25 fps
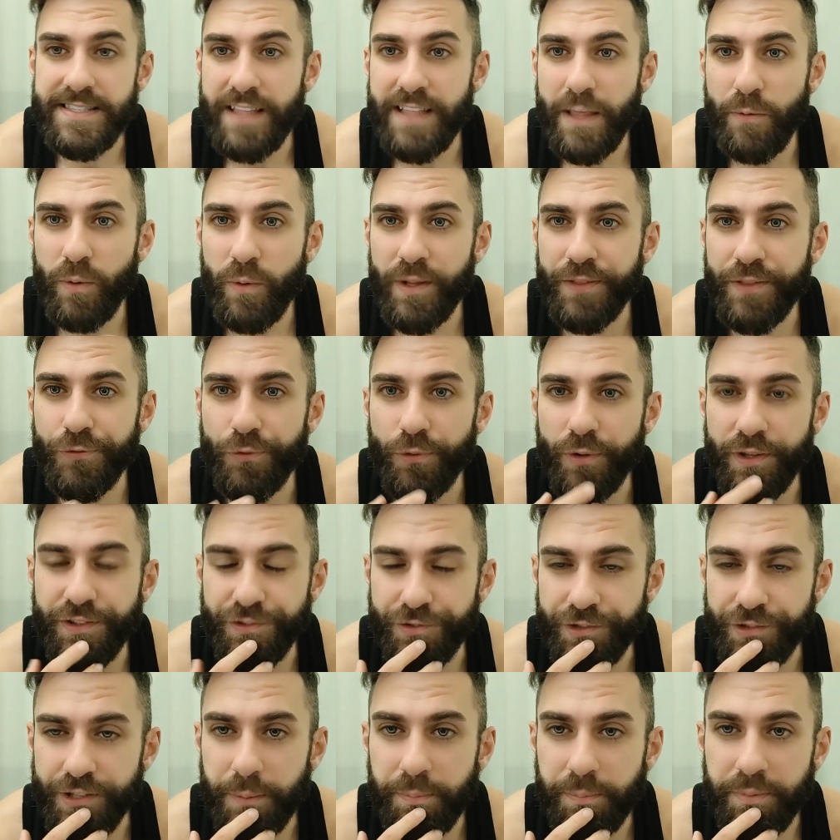They went to a
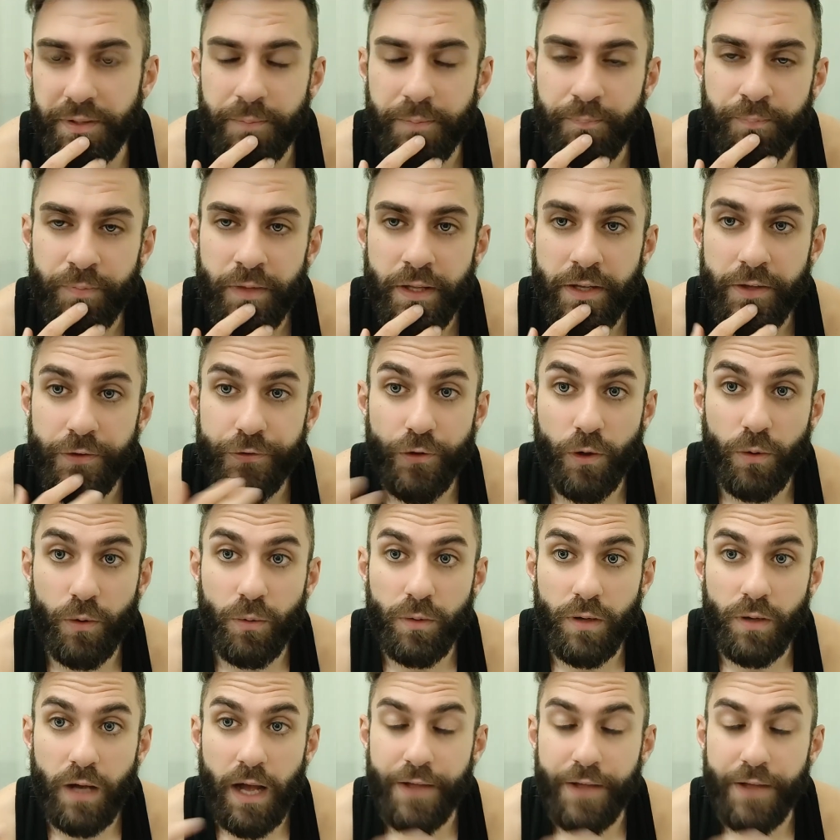trip.
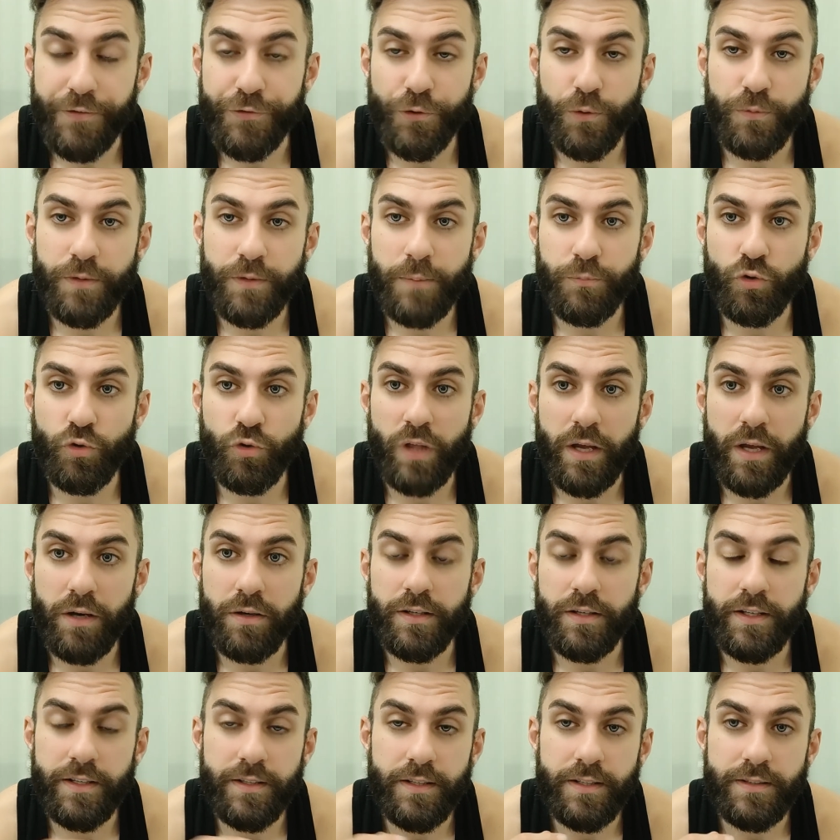So I saw them today
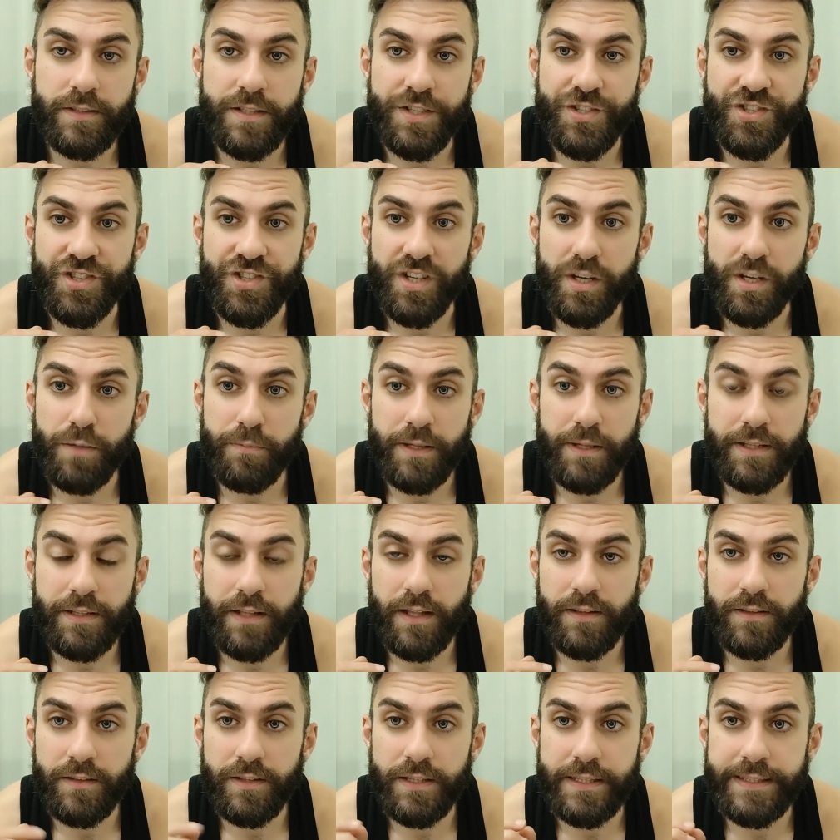earlier at the gym, and
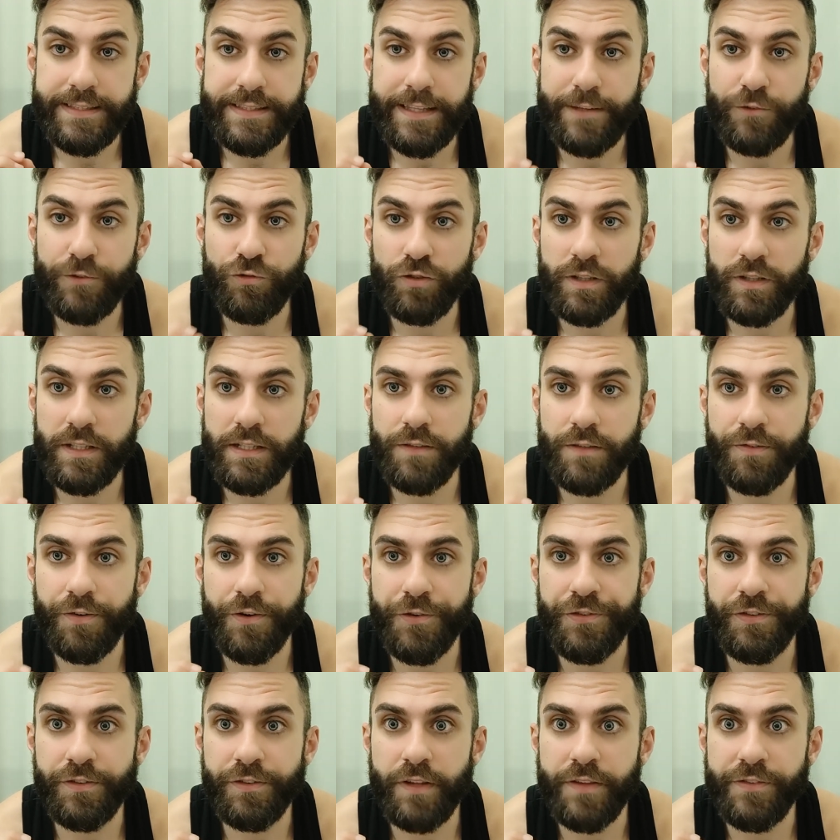then literally the
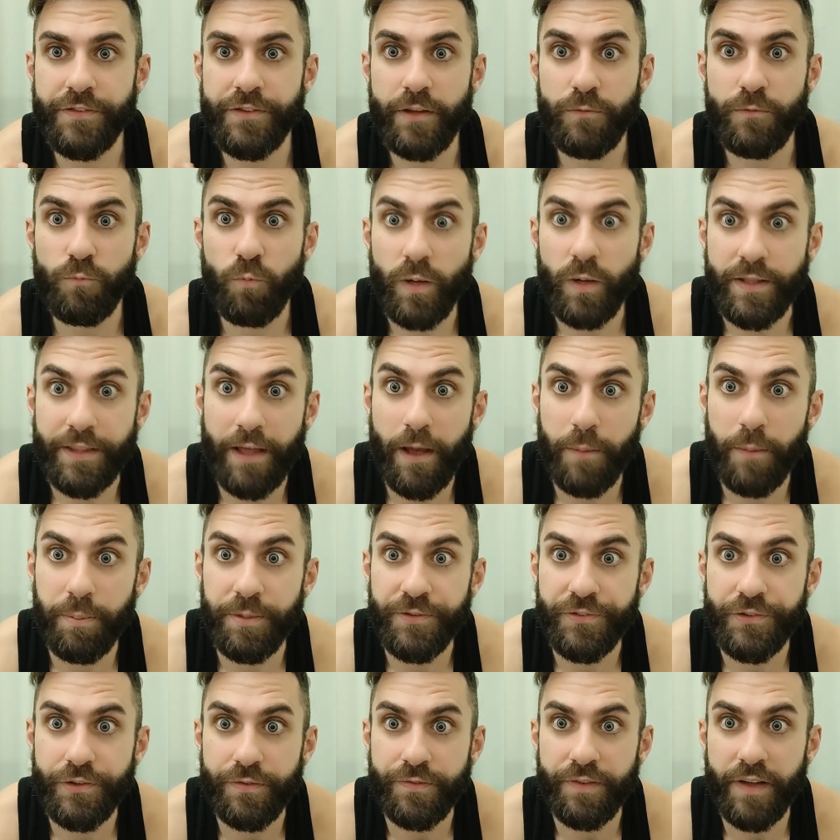first thing they said, "What
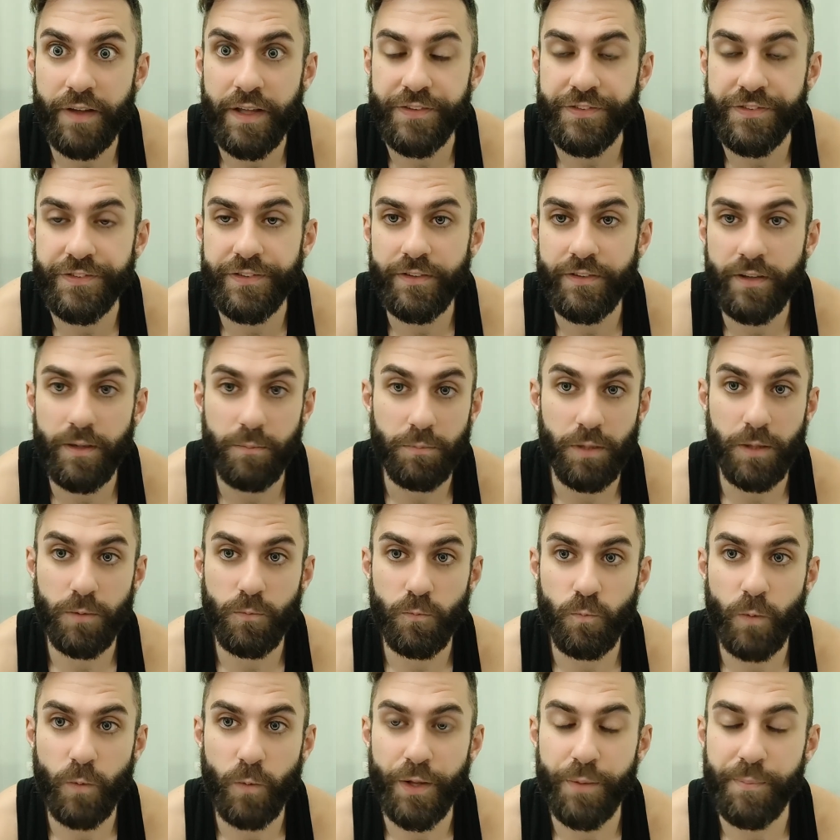happened to your face?" I'm like,
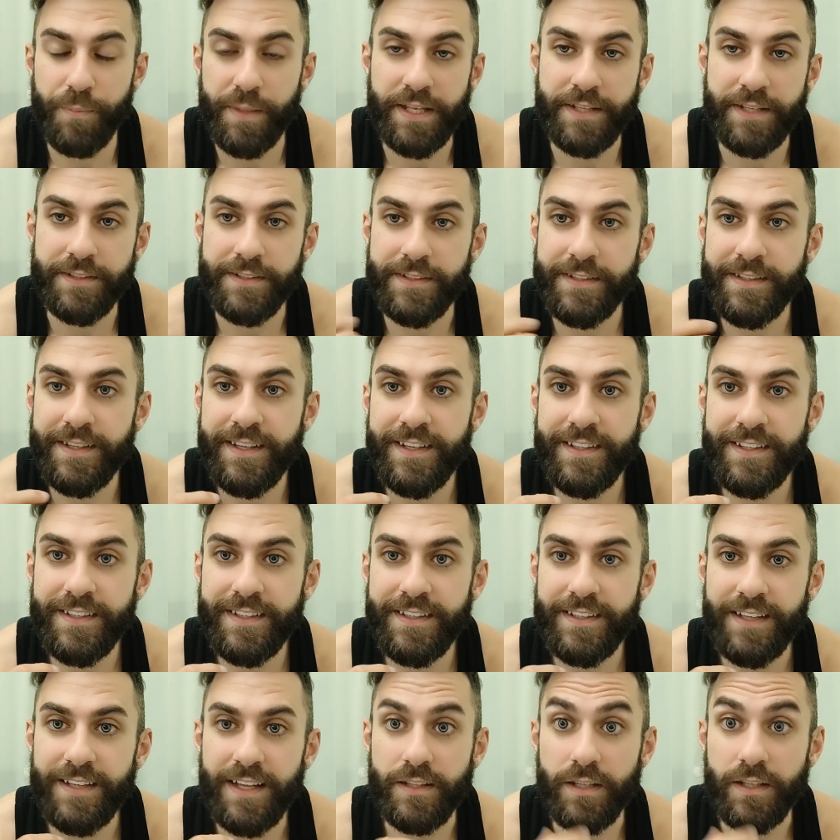"What do you mean?"
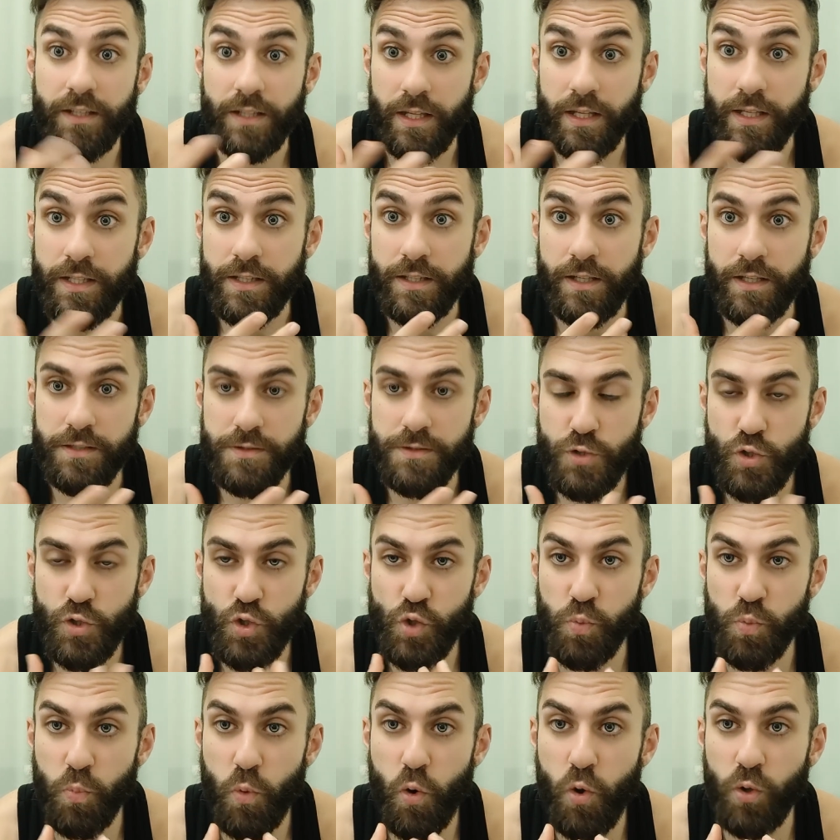And they're like, "It got
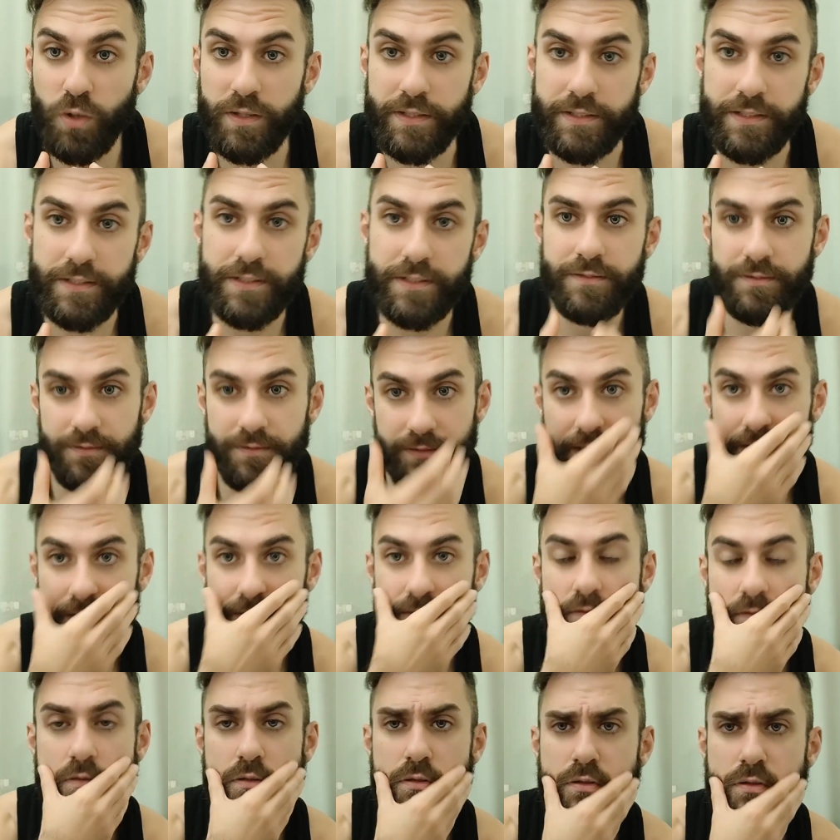smaller." Like,
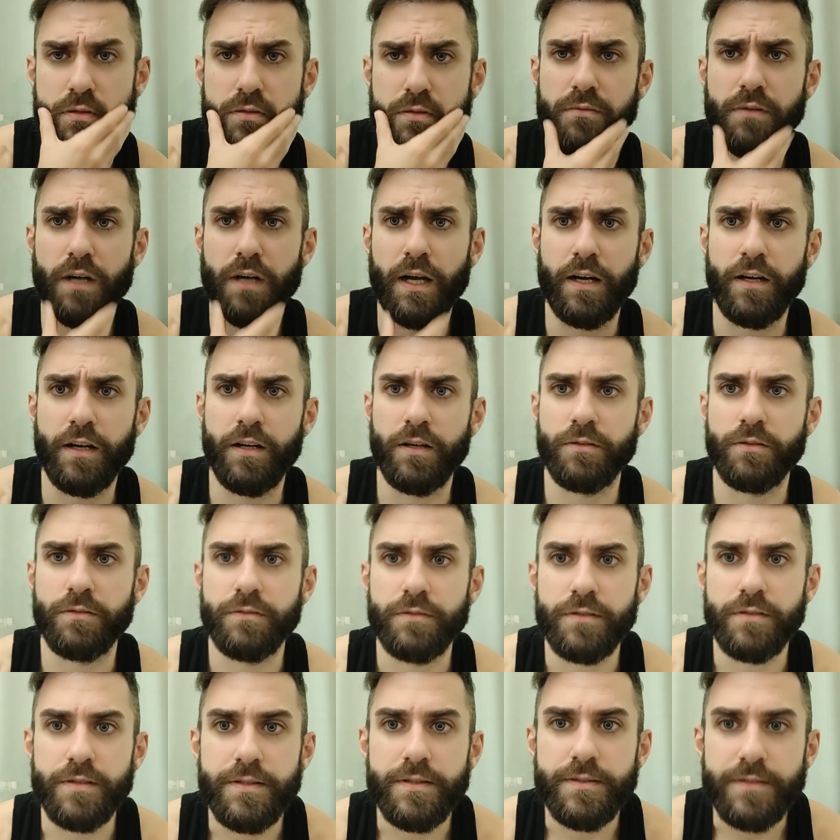I don't know,
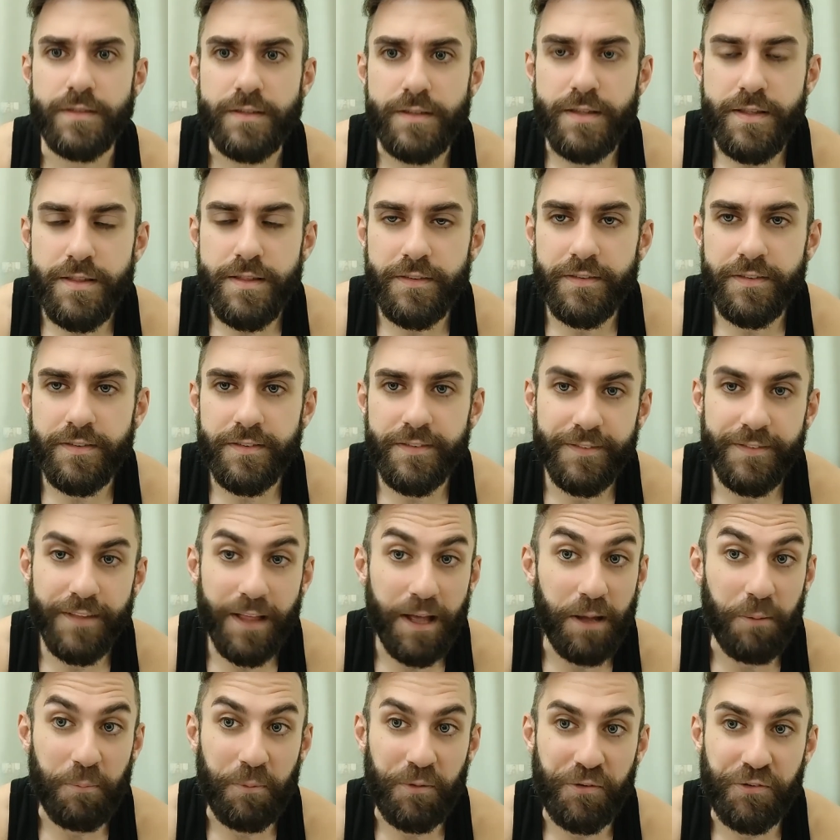did it?
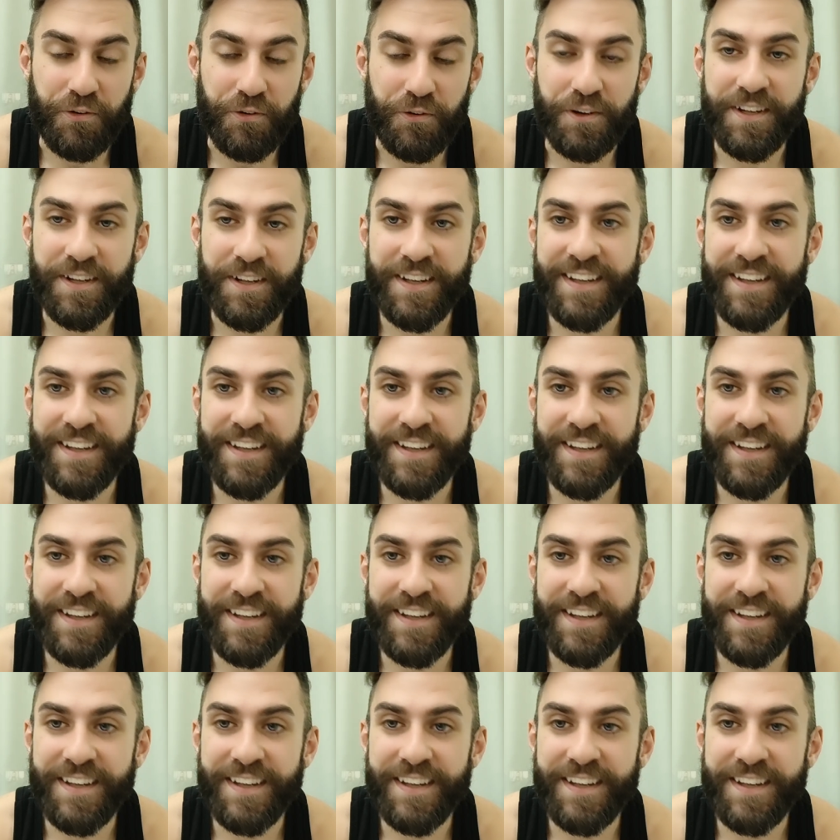Like, I'm not sure.